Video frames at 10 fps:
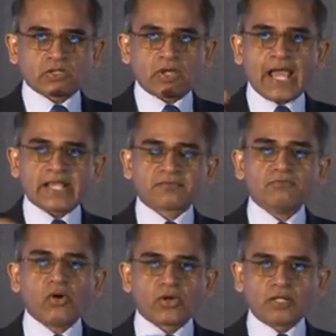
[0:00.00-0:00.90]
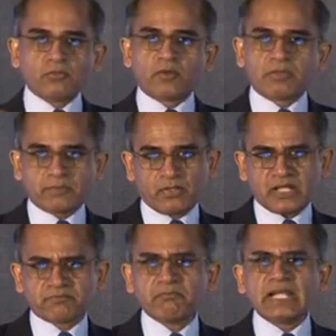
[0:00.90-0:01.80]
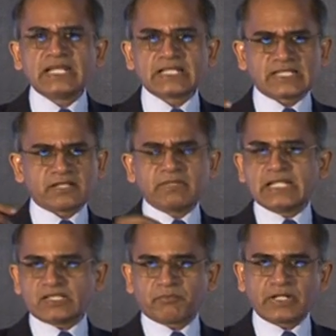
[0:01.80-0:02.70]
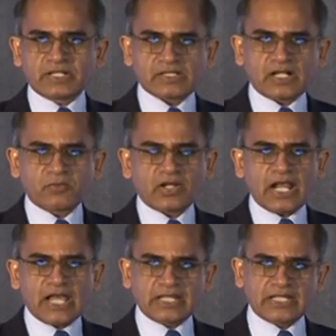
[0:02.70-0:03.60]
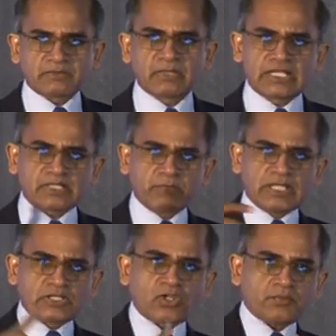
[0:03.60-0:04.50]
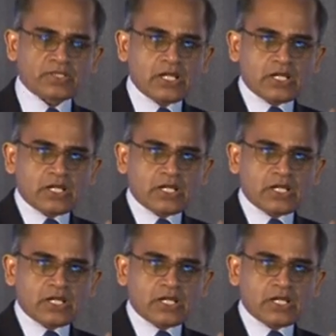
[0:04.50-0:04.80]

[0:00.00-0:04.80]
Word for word: so as more and more people, as millions and millions of printers come online, as millions and millions of jobs,